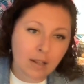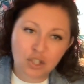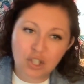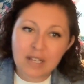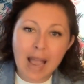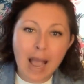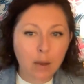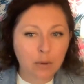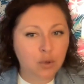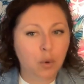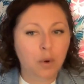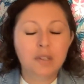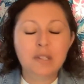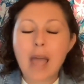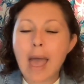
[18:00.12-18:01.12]
just
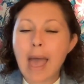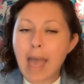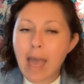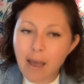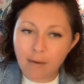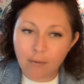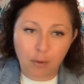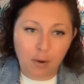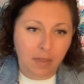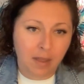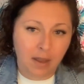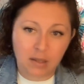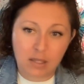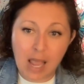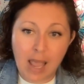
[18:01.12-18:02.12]
outsource
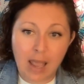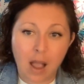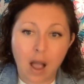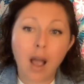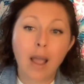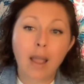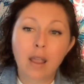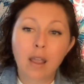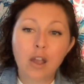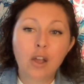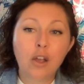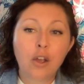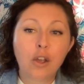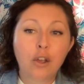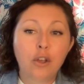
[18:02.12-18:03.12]
everything to AI.
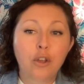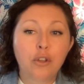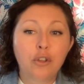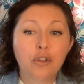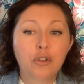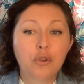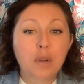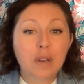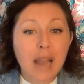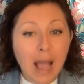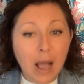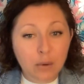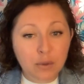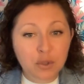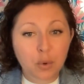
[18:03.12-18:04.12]
You can
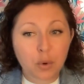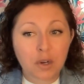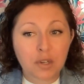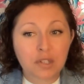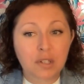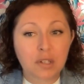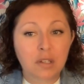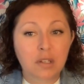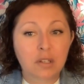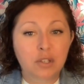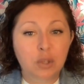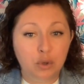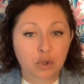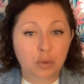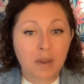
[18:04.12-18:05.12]
outsource
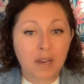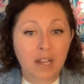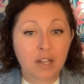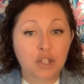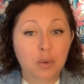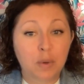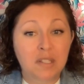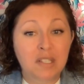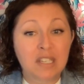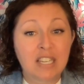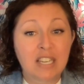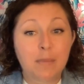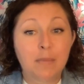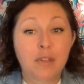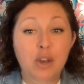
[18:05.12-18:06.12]
social media to a
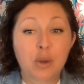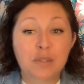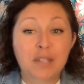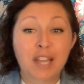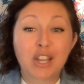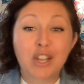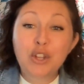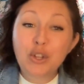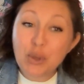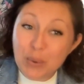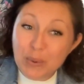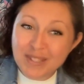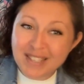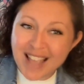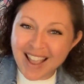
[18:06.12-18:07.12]
team that knows how to
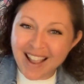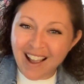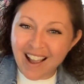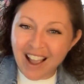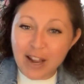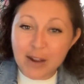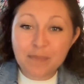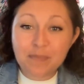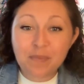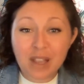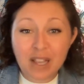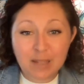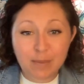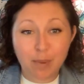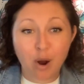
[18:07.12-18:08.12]
use AI
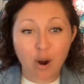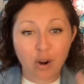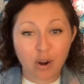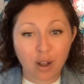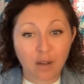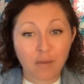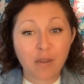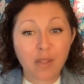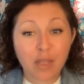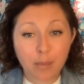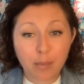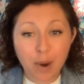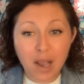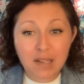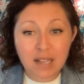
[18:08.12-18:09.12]
as part of the
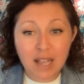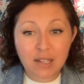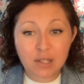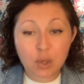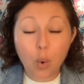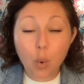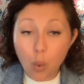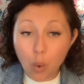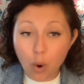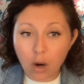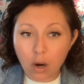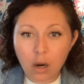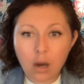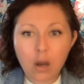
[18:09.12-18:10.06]
process. Or